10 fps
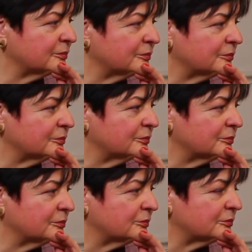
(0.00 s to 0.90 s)

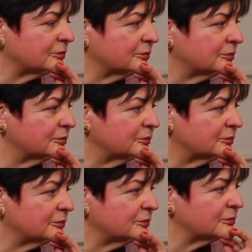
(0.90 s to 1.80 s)

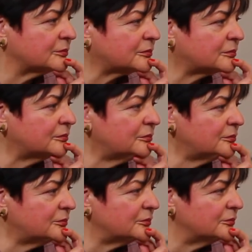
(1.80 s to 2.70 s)

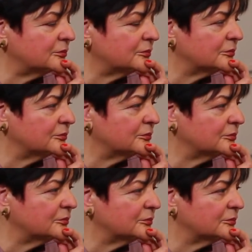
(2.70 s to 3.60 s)

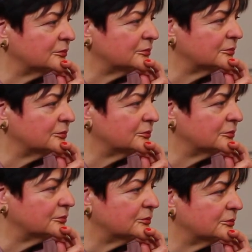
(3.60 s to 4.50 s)

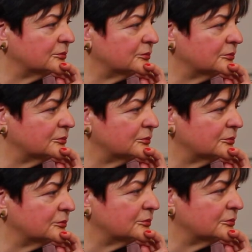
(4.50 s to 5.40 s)

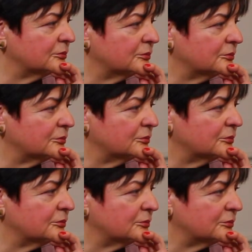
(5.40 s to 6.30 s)

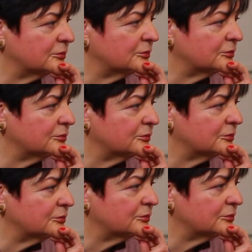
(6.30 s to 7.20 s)

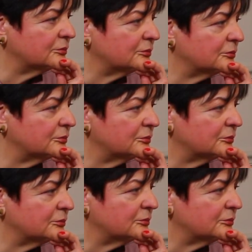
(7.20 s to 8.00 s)
The person shown says nothing.